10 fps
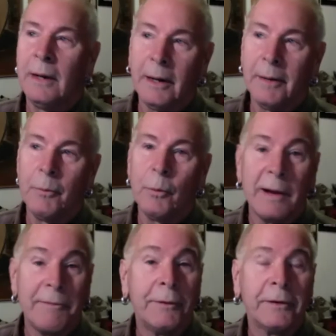When I
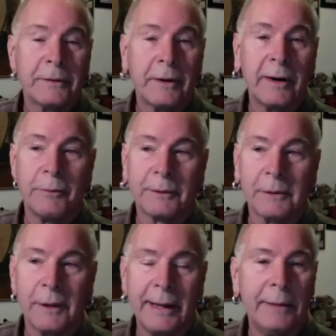first started with
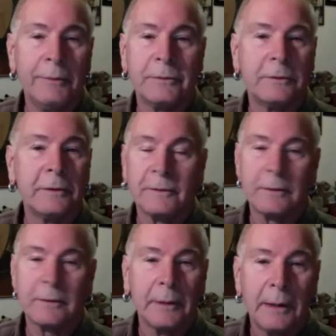clay, it was just,